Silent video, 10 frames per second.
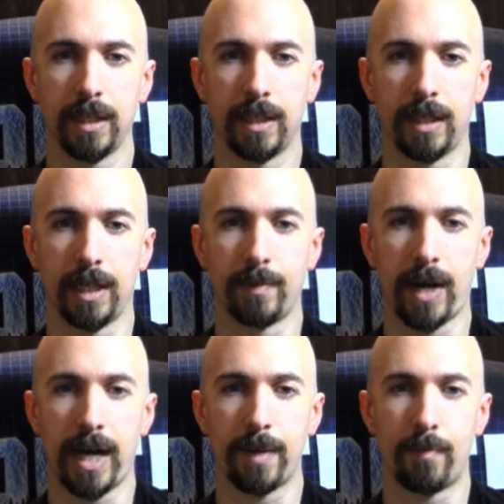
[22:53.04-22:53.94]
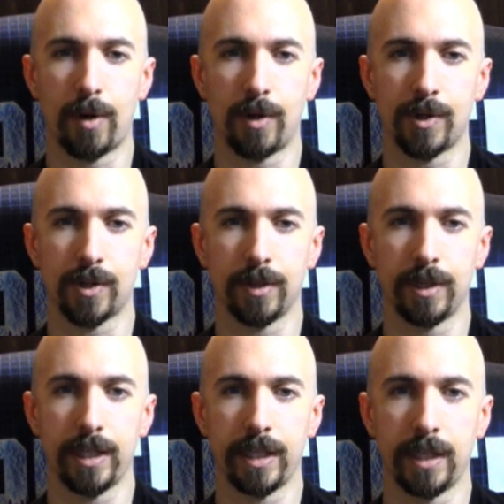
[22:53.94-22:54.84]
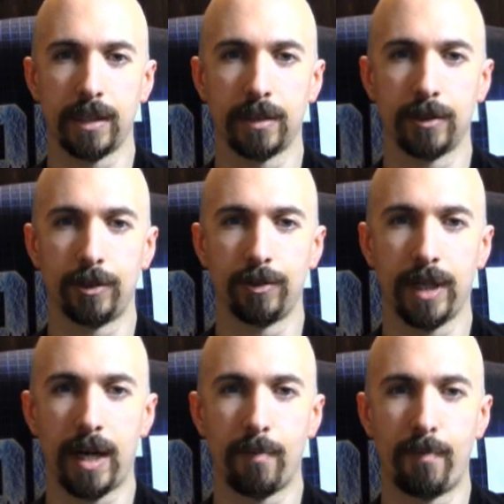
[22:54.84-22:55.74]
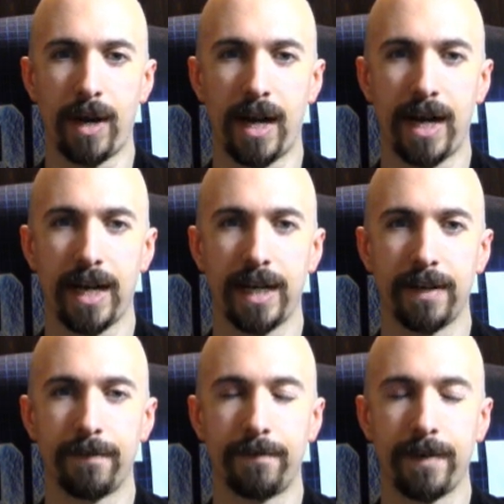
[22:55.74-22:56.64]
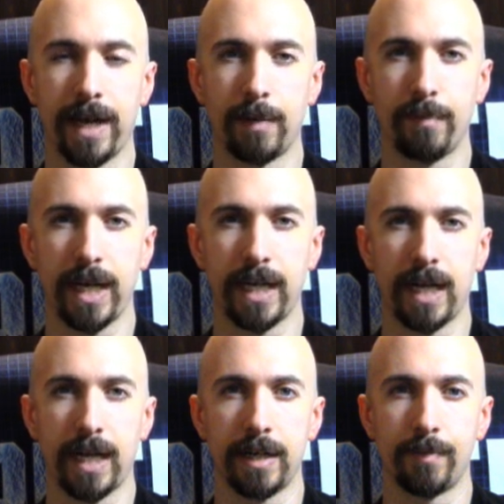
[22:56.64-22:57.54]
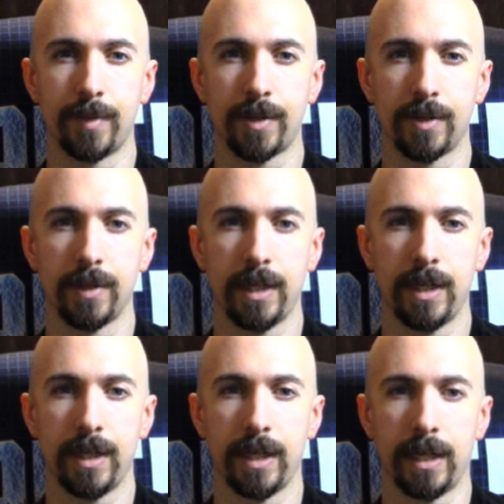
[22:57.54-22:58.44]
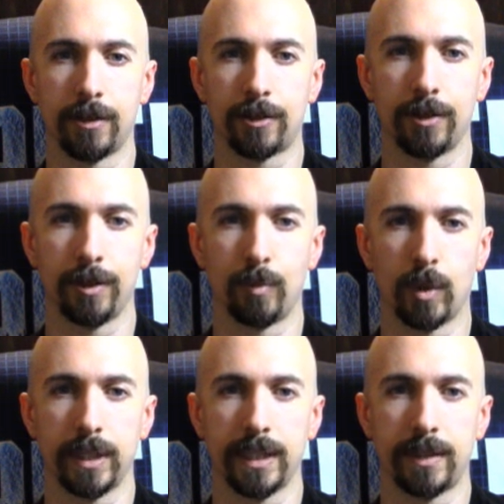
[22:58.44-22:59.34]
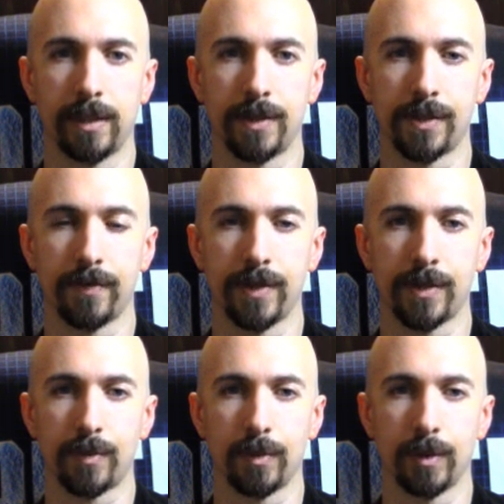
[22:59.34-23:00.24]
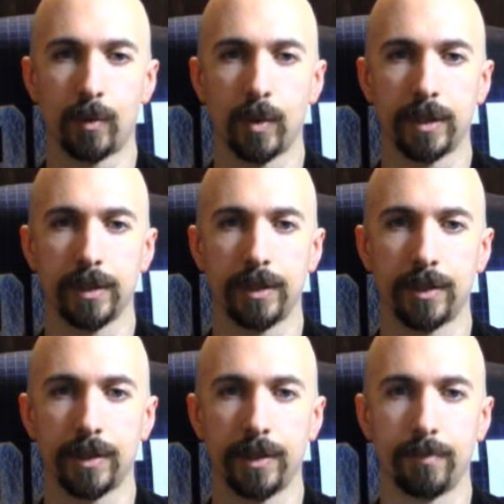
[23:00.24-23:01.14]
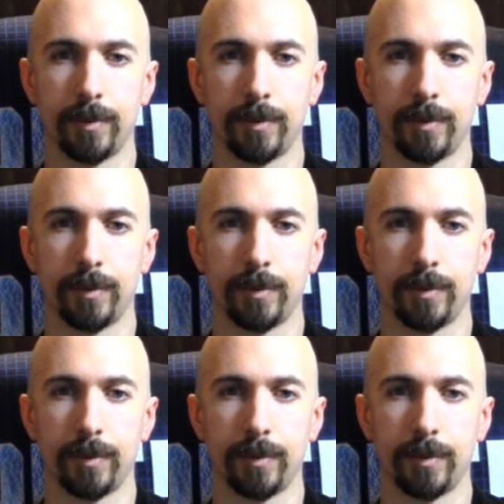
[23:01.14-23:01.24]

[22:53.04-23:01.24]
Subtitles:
I personally do not buy fan-made items, and I'll show you more details of this really quickly just to keep,